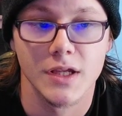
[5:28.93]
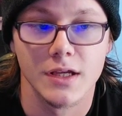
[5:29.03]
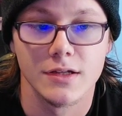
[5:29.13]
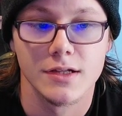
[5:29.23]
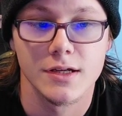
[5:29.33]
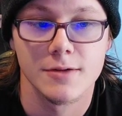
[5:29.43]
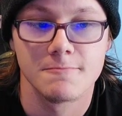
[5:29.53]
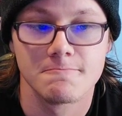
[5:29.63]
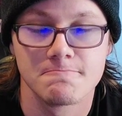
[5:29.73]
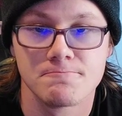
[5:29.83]
and
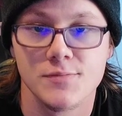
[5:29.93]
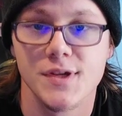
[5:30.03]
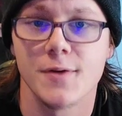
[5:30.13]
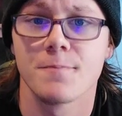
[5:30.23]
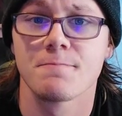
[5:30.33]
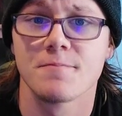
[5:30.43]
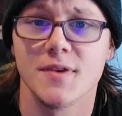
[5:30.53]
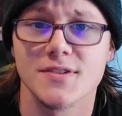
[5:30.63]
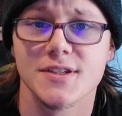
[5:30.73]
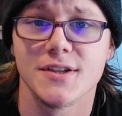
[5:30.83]
yeah,
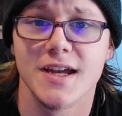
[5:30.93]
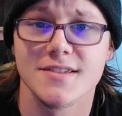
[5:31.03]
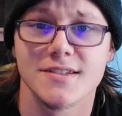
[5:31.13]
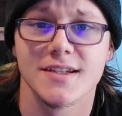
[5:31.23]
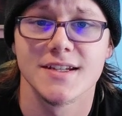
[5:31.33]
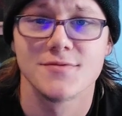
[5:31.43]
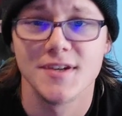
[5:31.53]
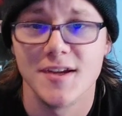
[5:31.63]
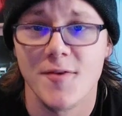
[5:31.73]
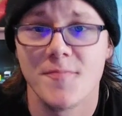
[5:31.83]
I'll see you guys in the next
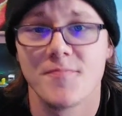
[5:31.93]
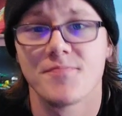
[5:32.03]
video.